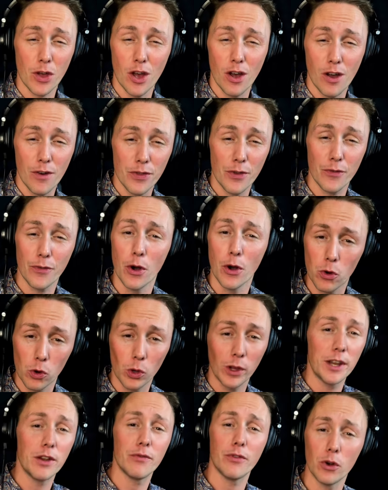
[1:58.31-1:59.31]
of the
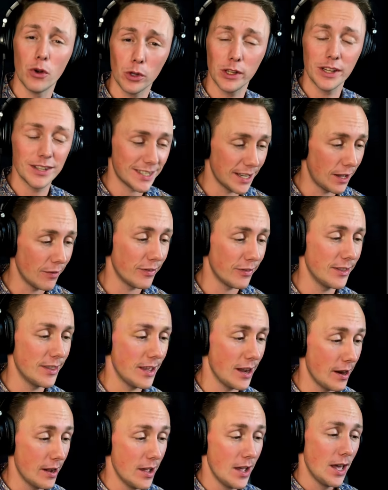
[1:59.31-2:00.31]
vocal and the vocal itself in
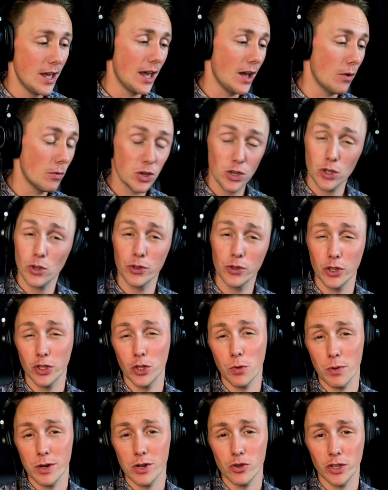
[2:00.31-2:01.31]
there, which is also
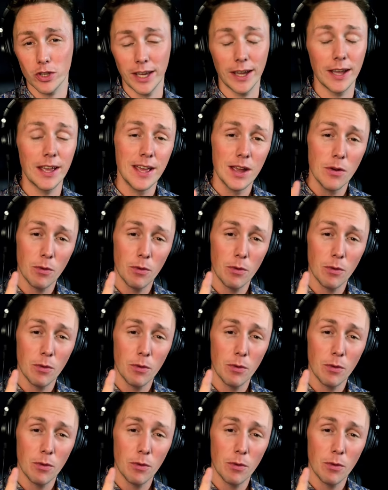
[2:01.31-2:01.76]
super interesting.